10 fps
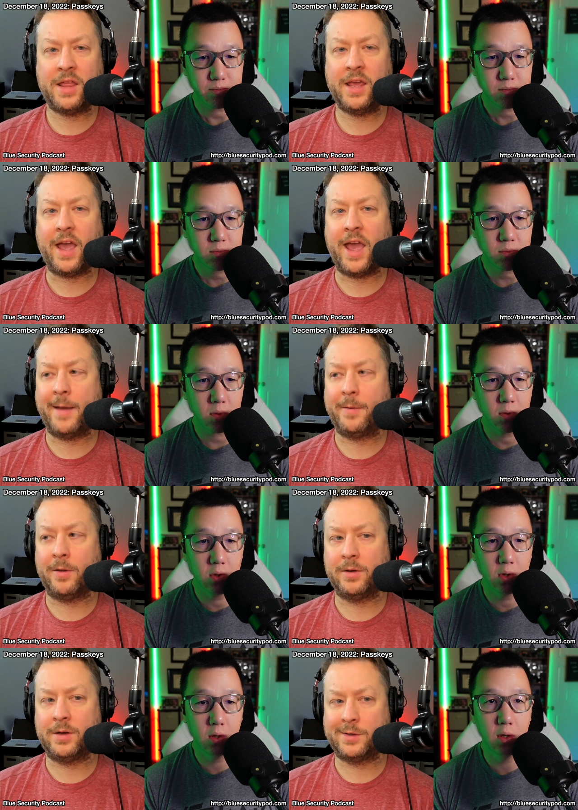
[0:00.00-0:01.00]
Speaker 1: think
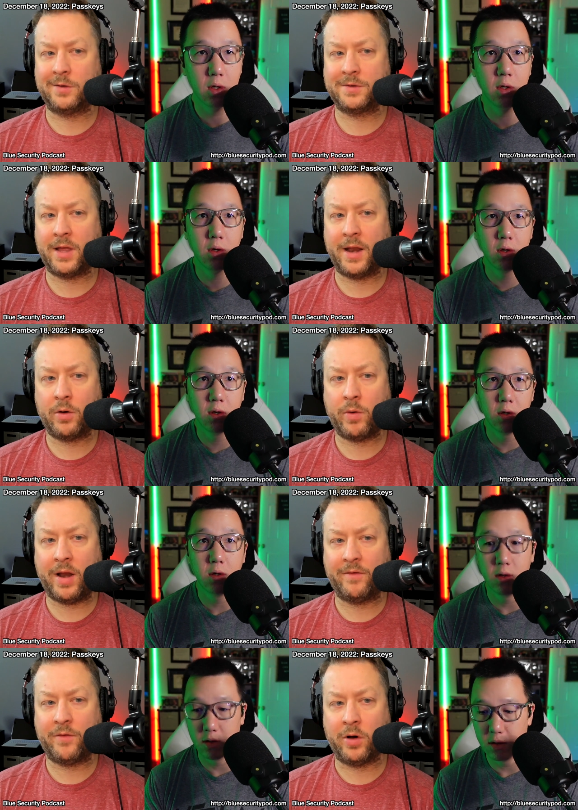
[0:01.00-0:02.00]
Apple deserves a lot of
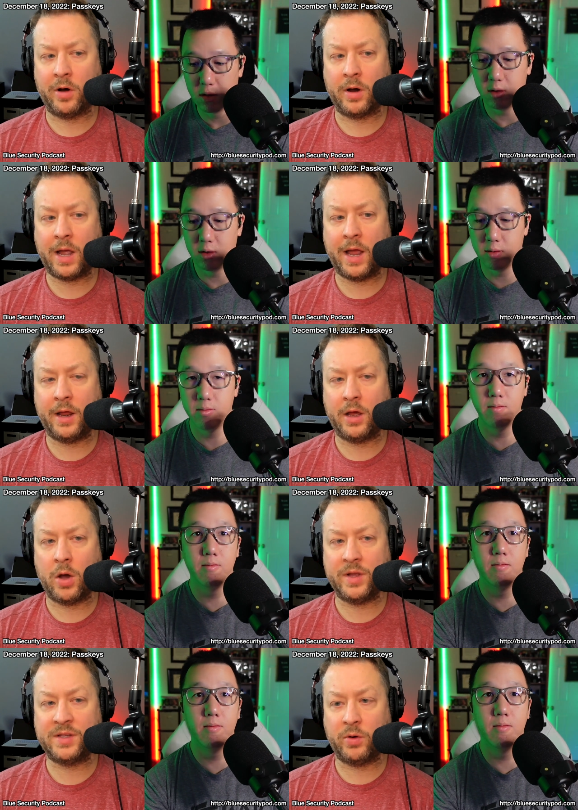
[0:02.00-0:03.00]
credit for kind of
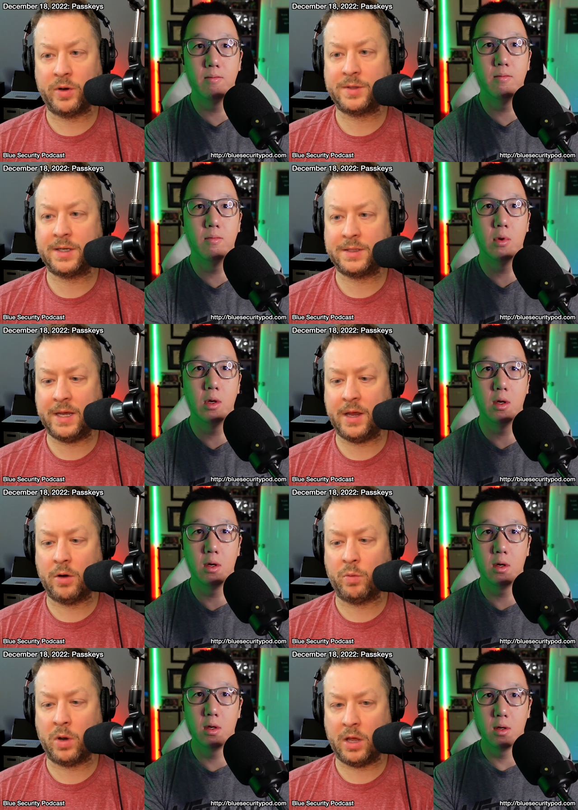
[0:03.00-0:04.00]
going zero to 60 here
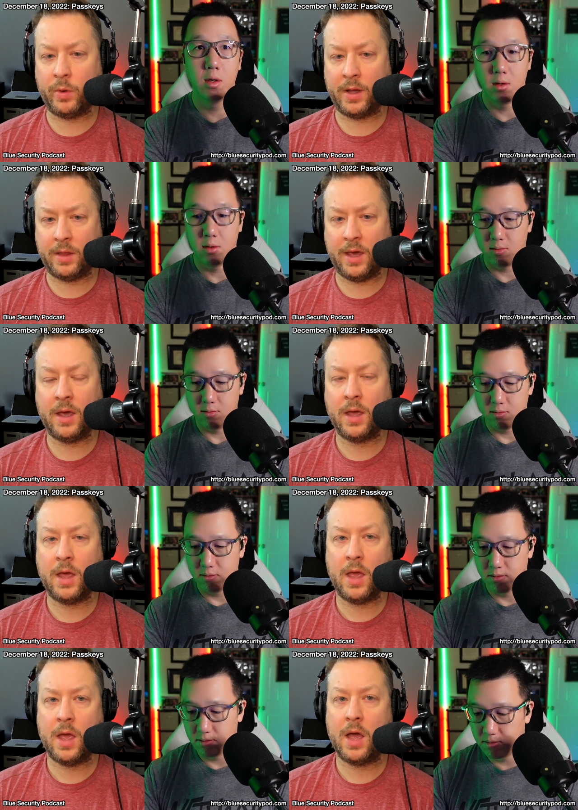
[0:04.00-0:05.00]
really quickly.
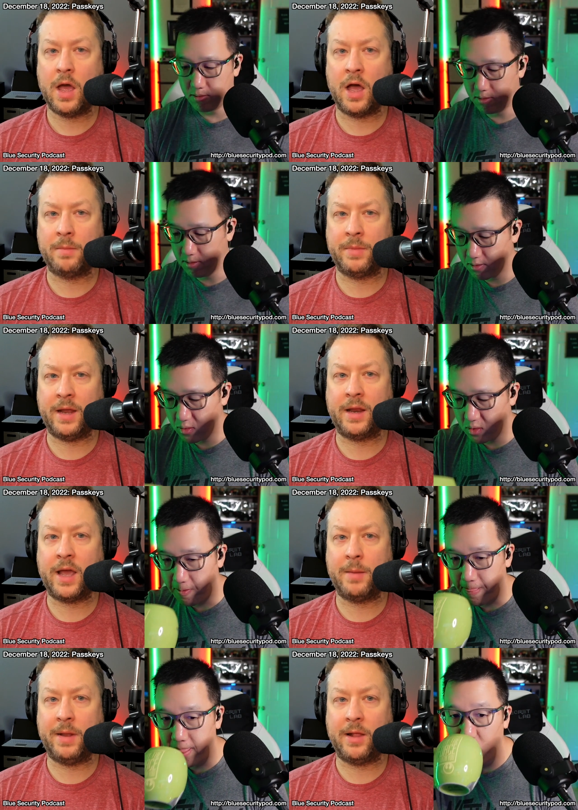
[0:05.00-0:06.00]
Um, they had
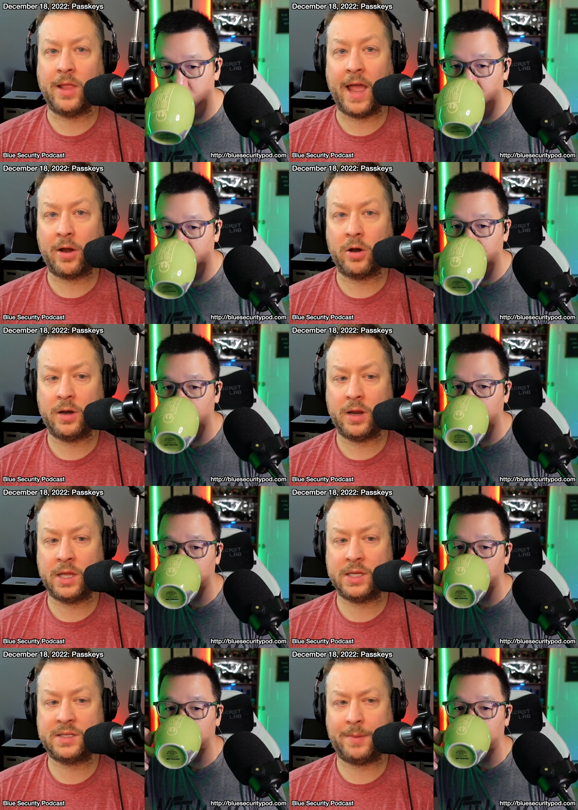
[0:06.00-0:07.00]
kind of been a laggard
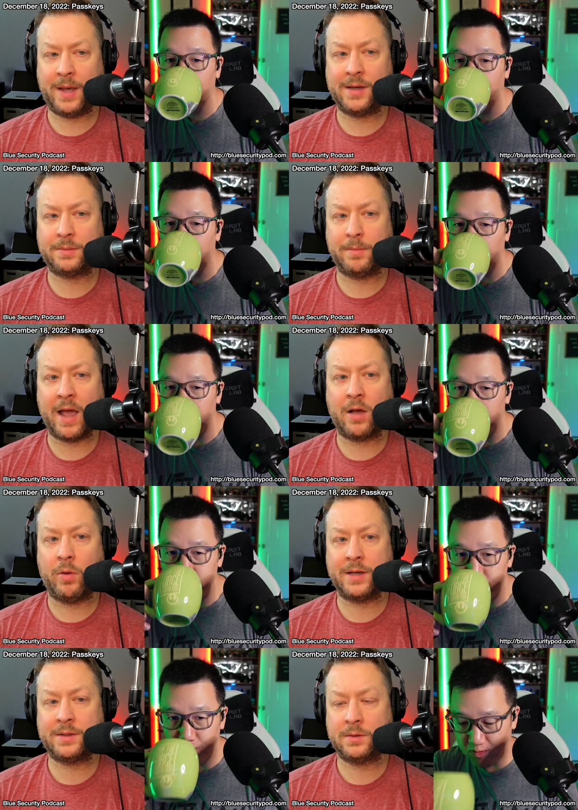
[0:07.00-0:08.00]
in this space. Mac
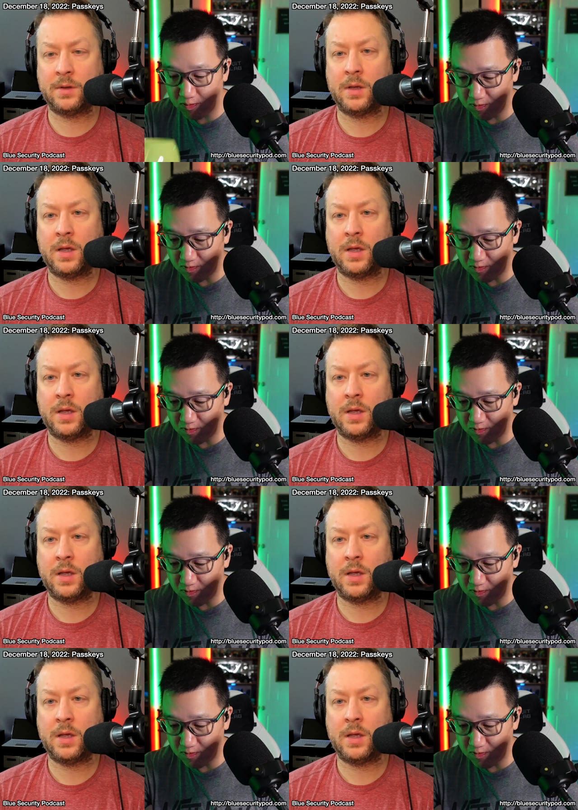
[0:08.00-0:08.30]
OS